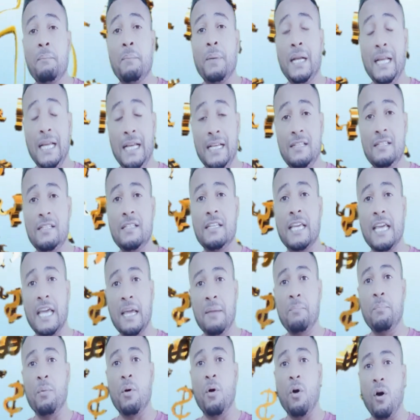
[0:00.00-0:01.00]
please
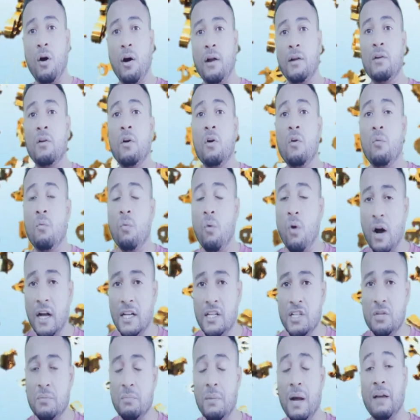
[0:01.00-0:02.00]
keep on
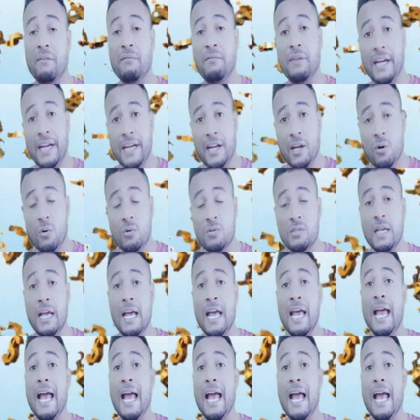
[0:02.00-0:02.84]
watch my videos